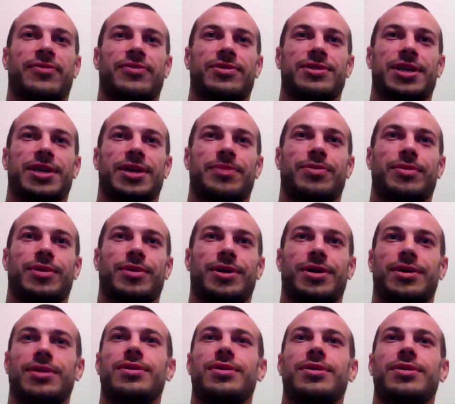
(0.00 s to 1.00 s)
for example,
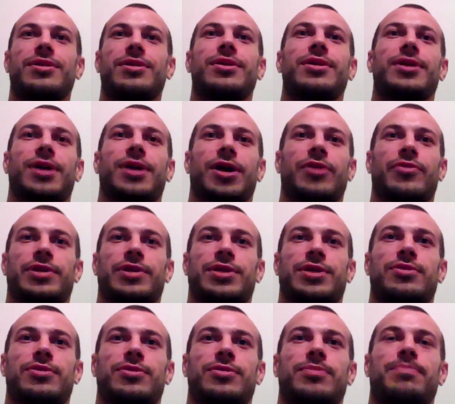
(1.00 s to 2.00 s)
are really
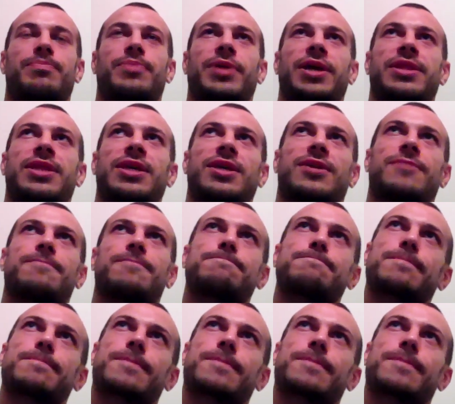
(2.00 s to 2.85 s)
good. But I think